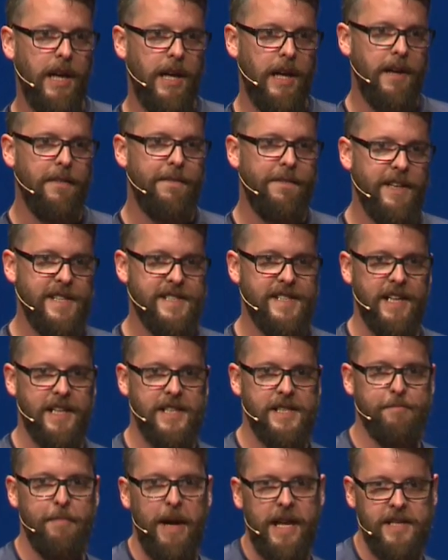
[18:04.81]
If it's
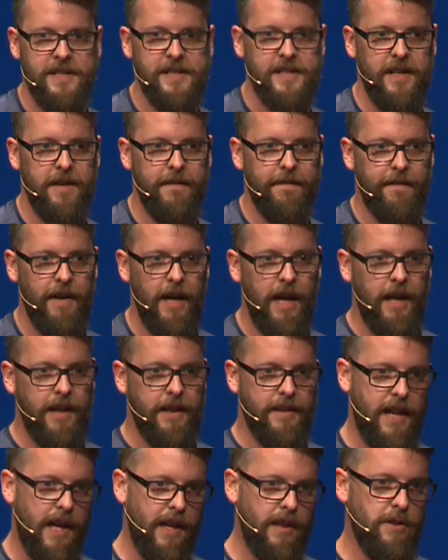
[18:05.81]
expensive,
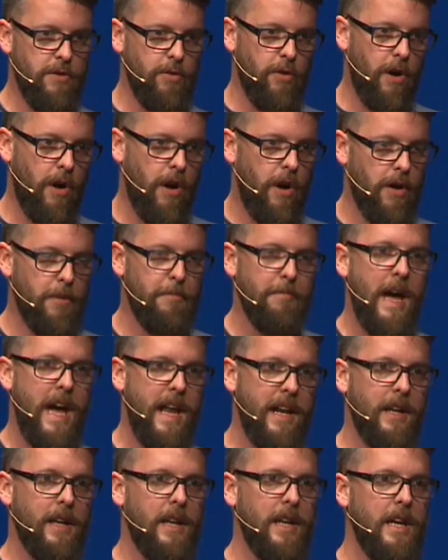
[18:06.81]
then you
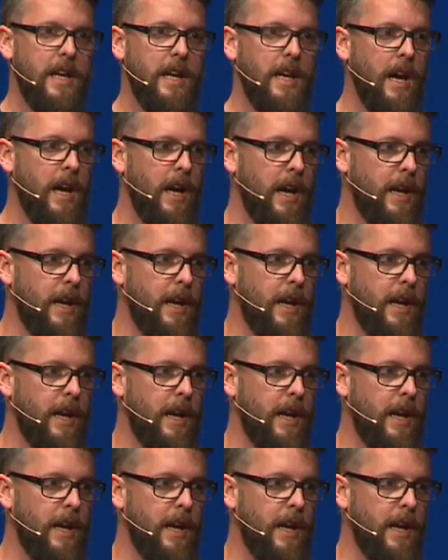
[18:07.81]
automatically